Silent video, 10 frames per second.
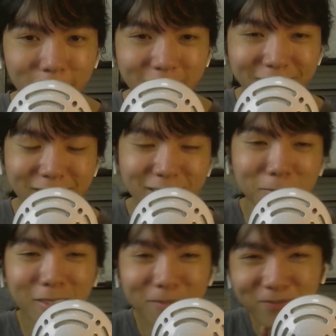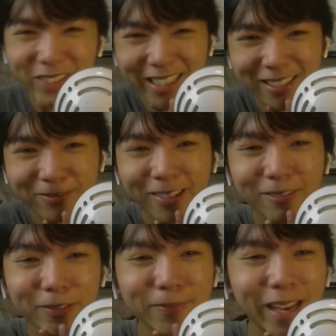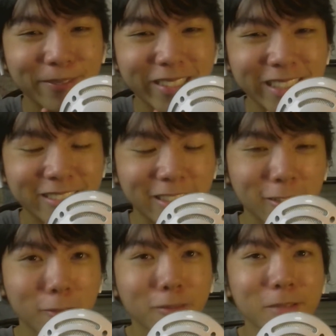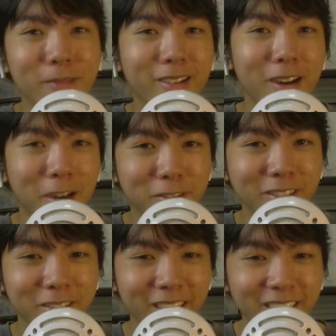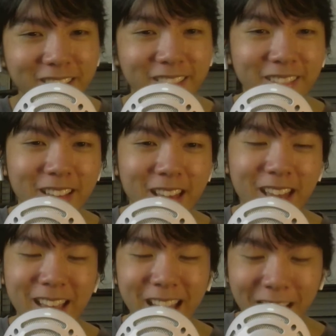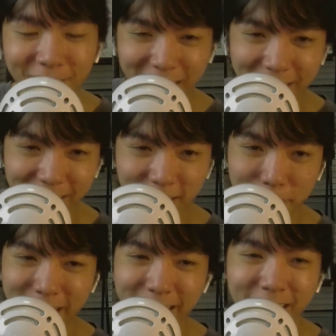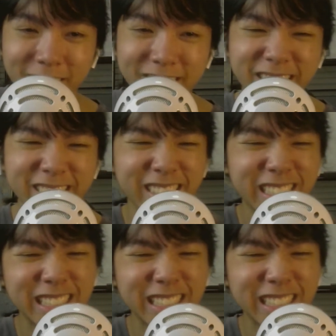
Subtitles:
Really, the one biggest problem with Map Genie is that you can only mark 100 locations. After that, you need to pay, which is...